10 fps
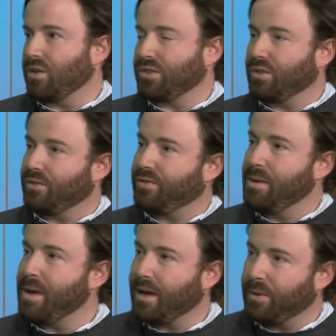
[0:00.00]
So the
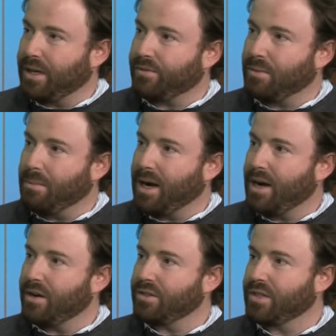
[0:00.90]
feedback we get from
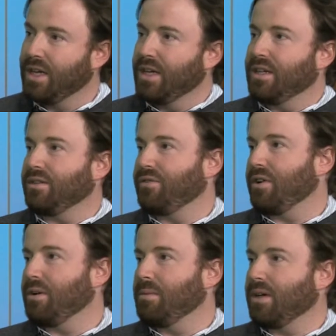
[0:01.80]
buyers is
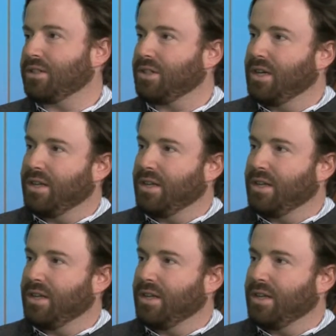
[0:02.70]
very much,